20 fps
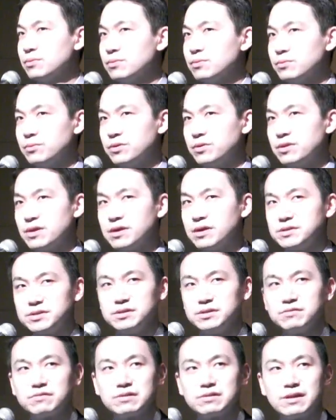with the
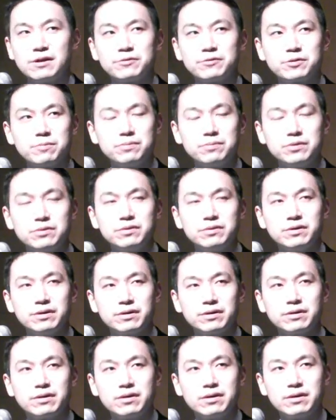idea of cloud
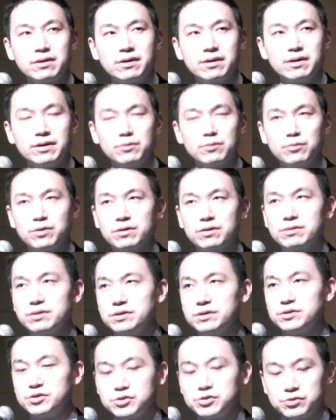computing and where the
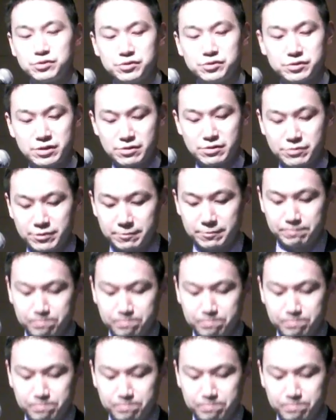industry is going.